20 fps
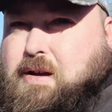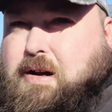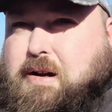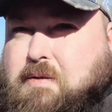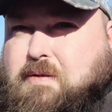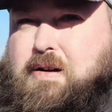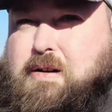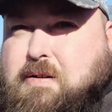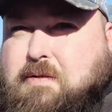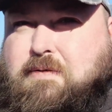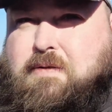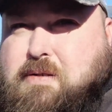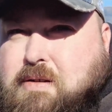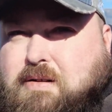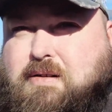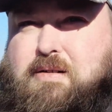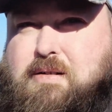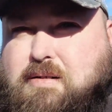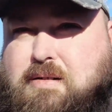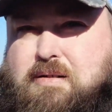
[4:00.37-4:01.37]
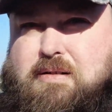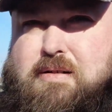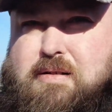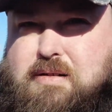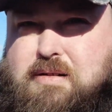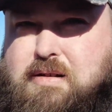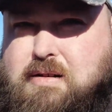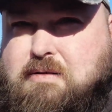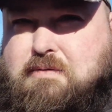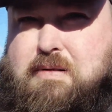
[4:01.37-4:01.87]
with High Life.
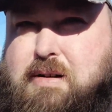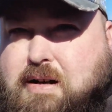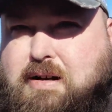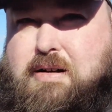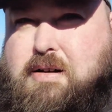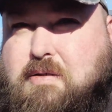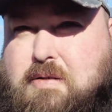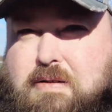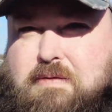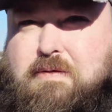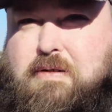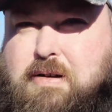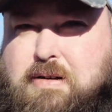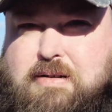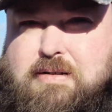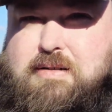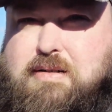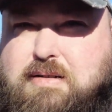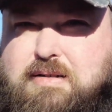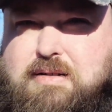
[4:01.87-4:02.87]
Oh, we got a delivery.